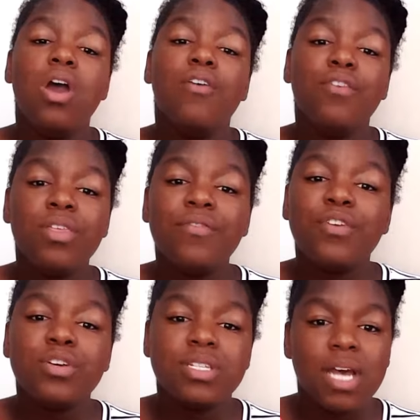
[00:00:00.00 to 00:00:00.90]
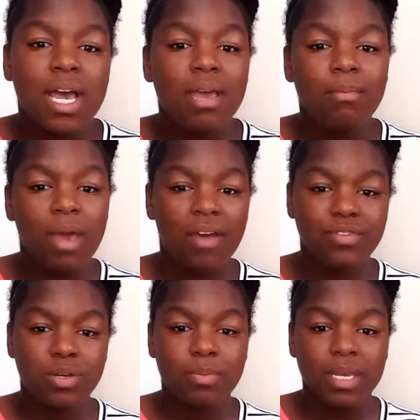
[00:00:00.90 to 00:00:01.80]
for the first time
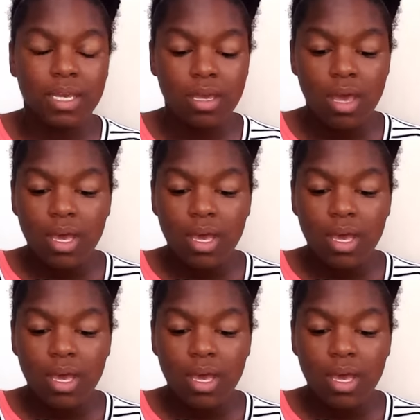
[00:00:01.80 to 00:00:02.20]
after being